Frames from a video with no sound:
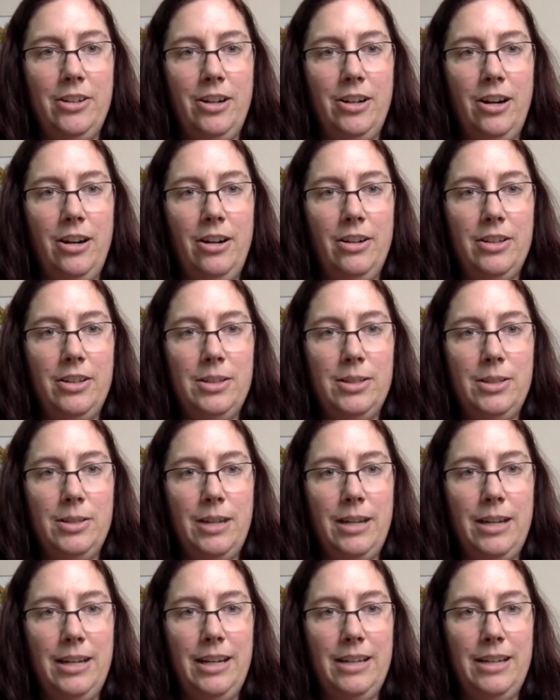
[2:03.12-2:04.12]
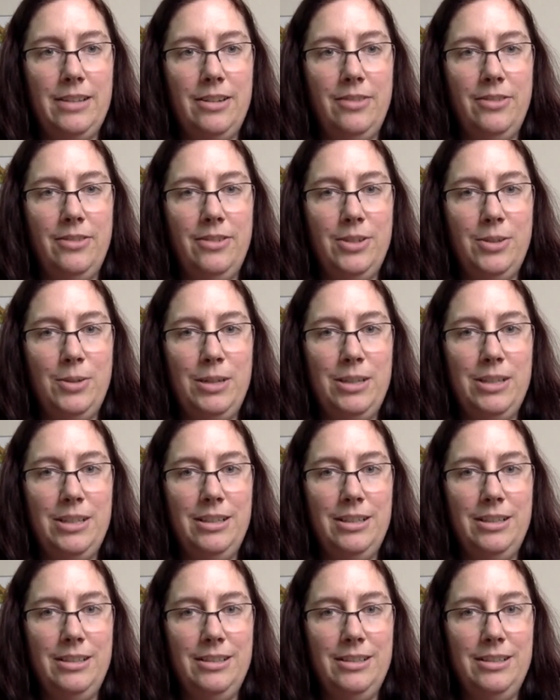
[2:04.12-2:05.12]
arcs, I guess our first
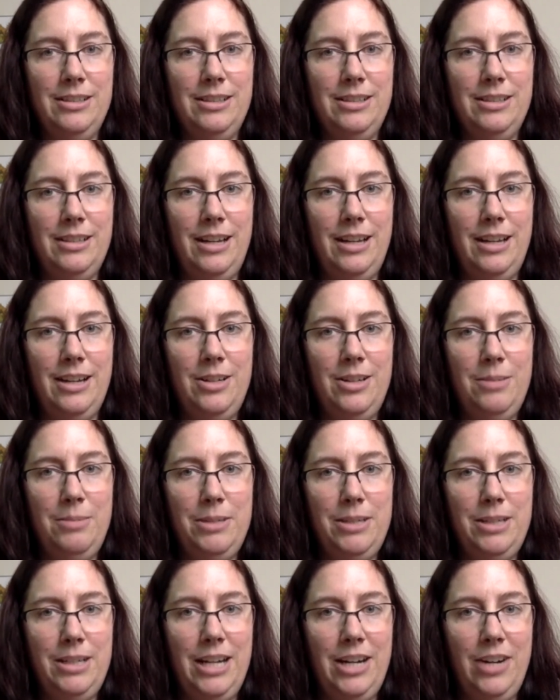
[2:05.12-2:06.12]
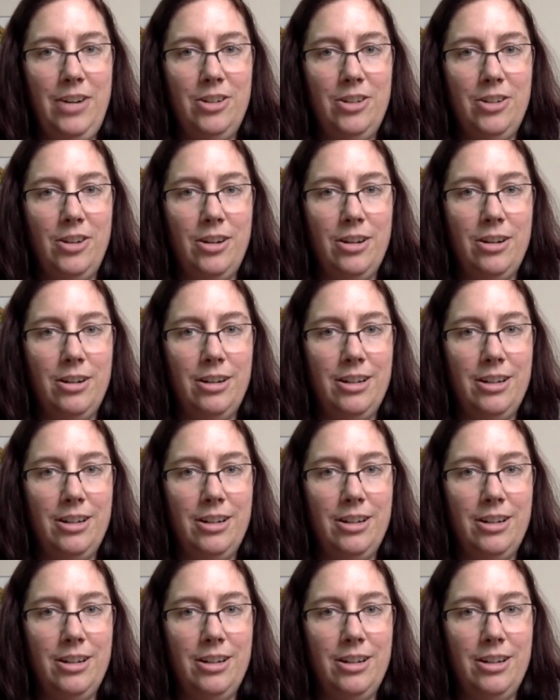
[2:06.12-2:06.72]
question is, how do you build a character arc?